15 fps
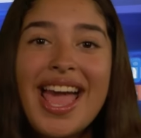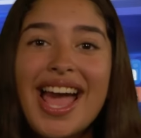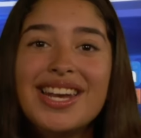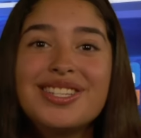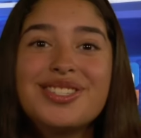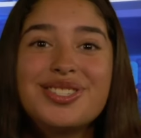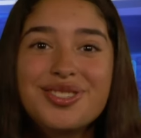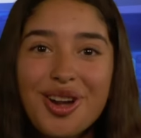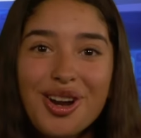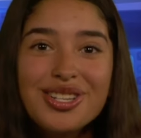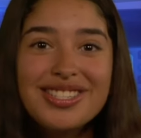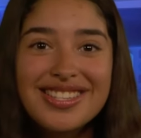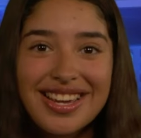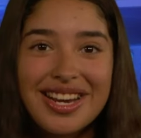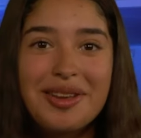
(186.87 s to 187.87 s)
and a star
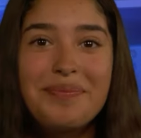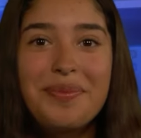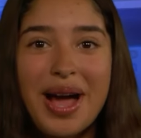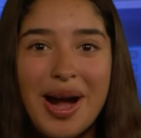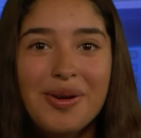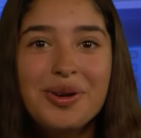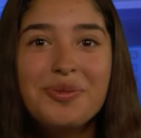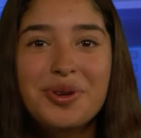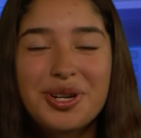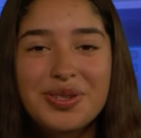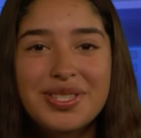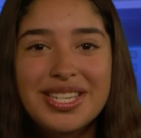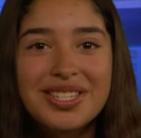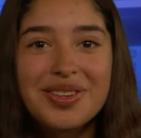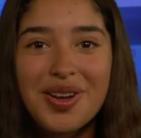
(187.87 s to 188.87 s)
studded Power
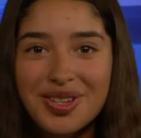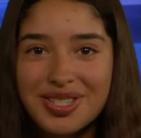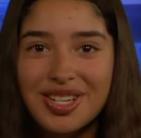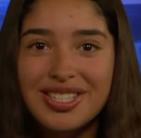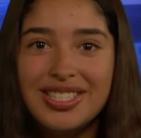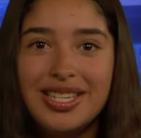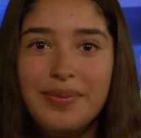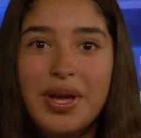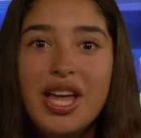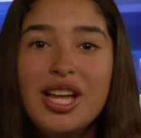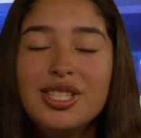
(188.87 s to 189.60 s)
106 All Star team.